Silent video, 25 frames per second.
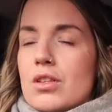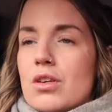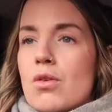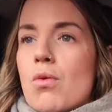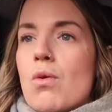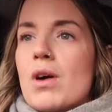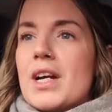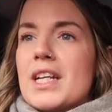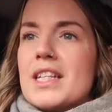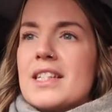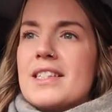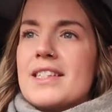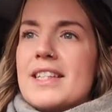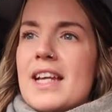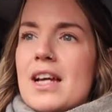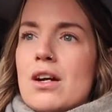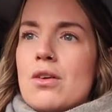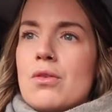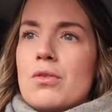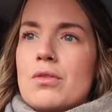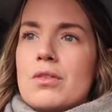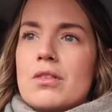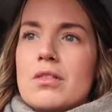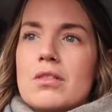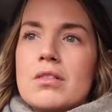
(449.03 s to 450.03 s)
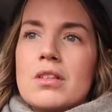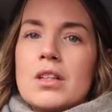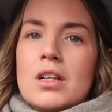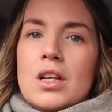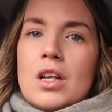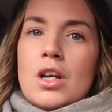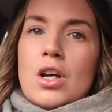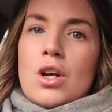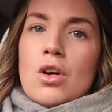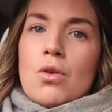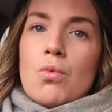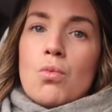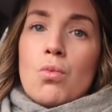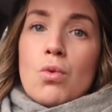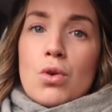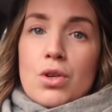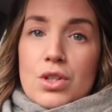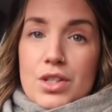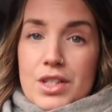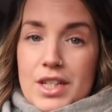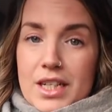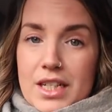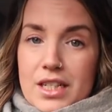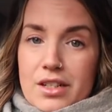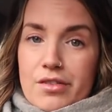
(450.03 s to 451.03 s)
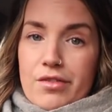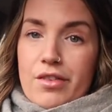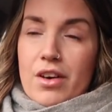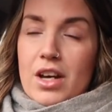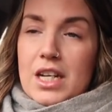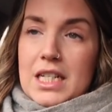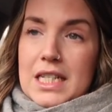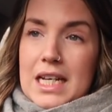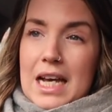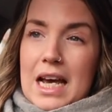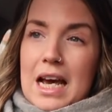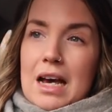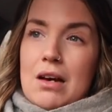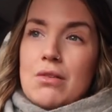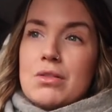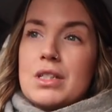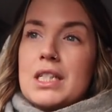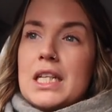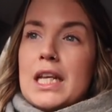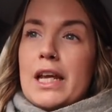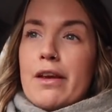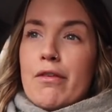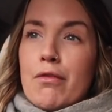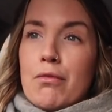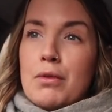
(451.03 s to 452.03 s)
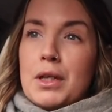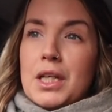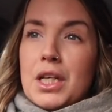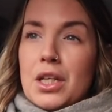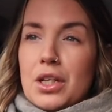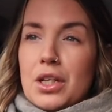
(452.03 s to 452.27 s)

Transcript: quite set on wanting to find a house if we